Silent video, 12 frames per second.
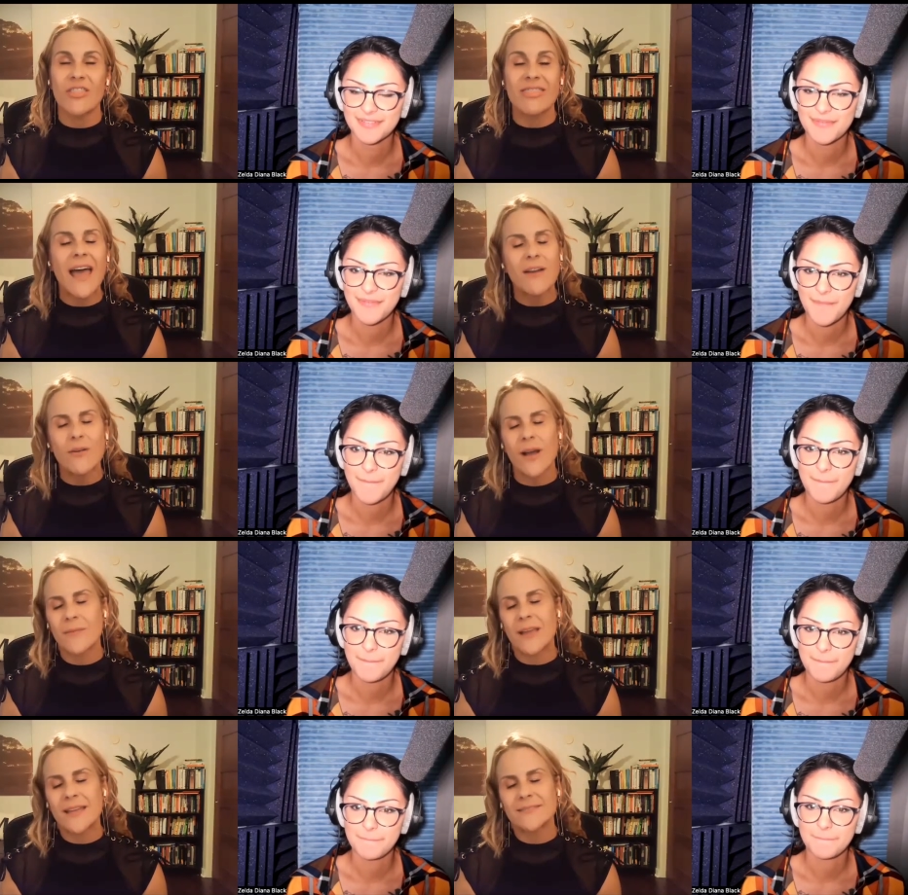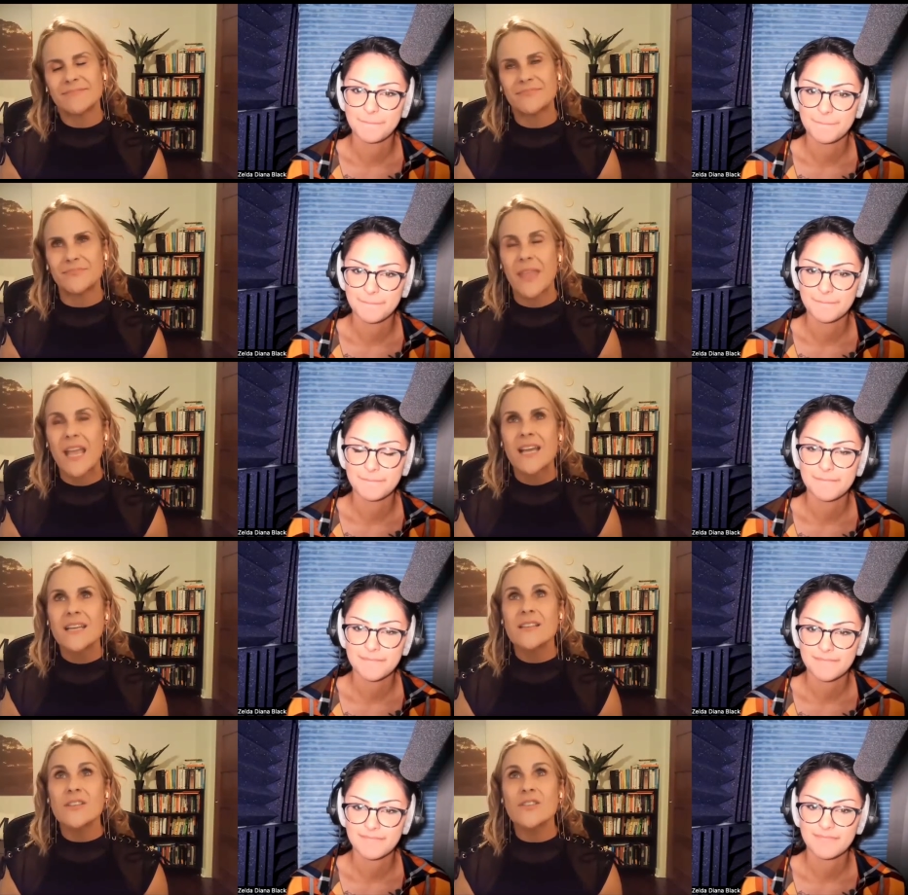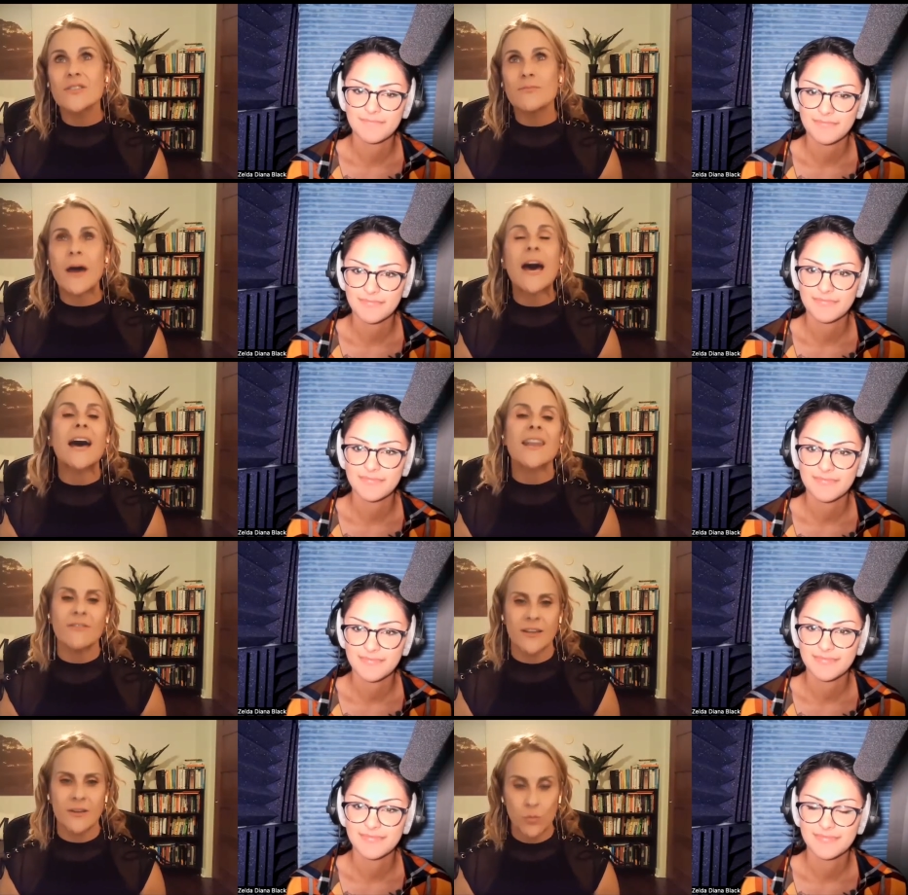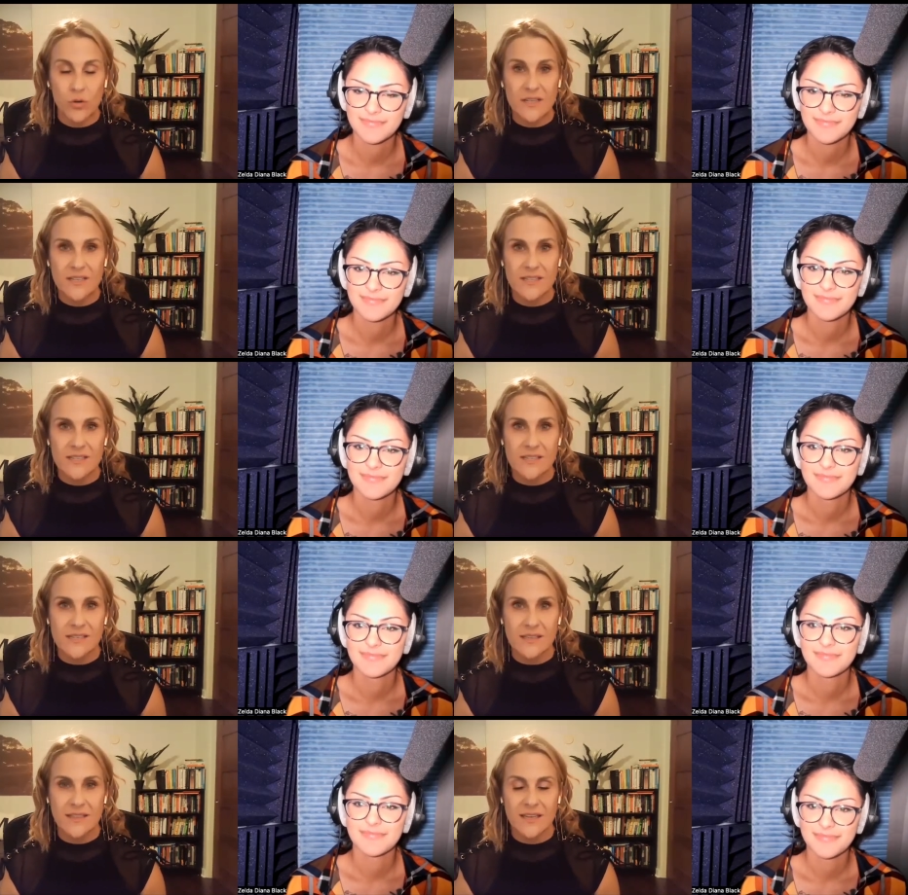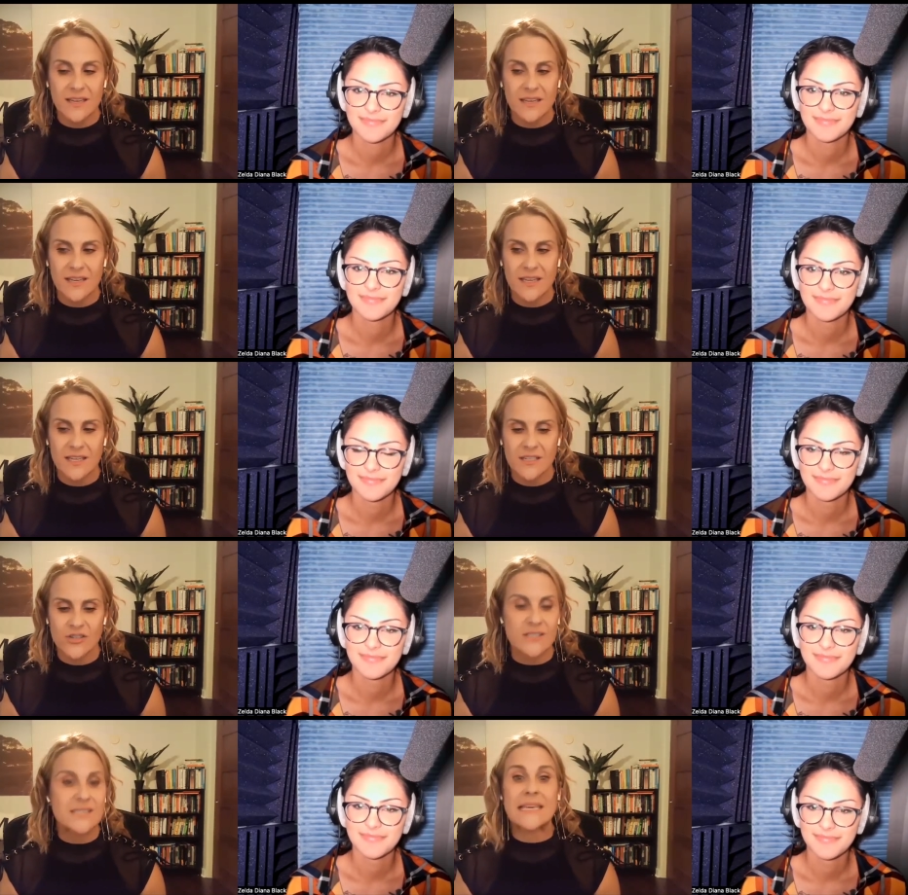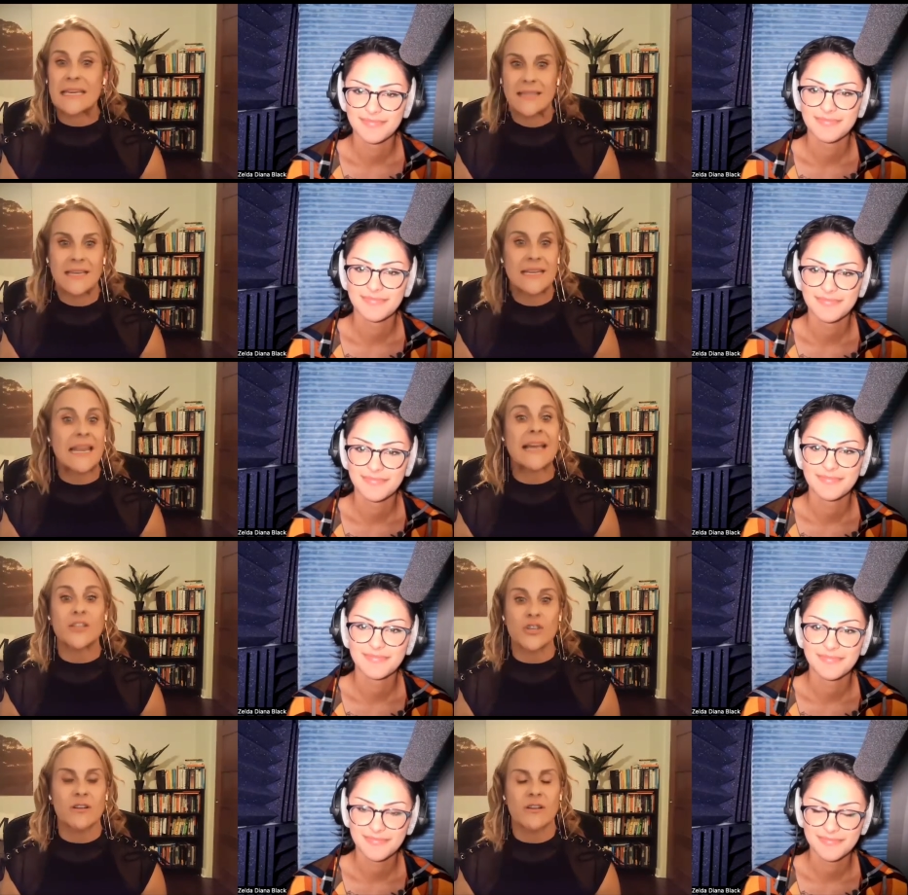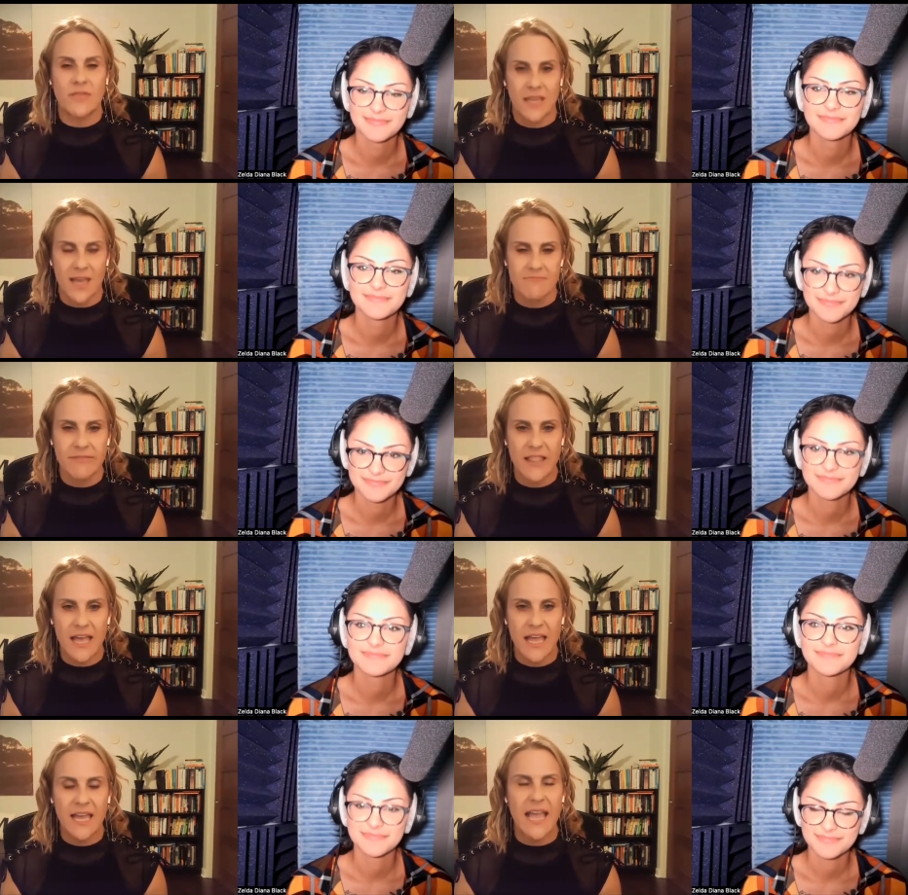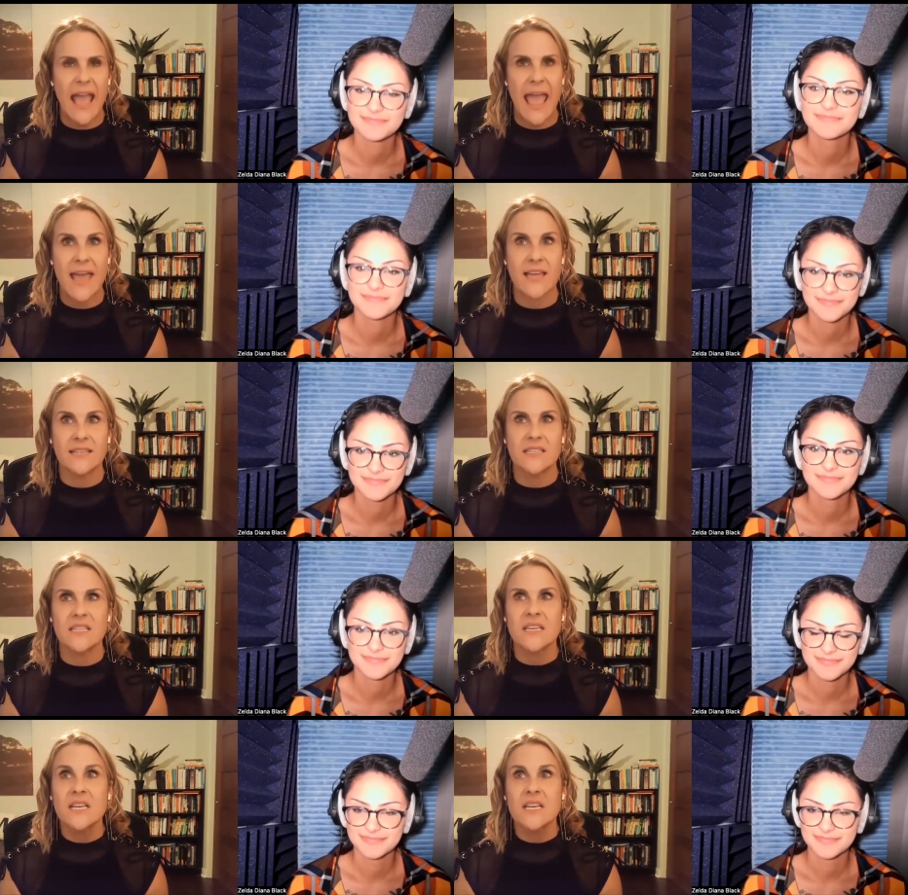Speaker 1: that I mean, part of it was the just the, the nature of the gameplay and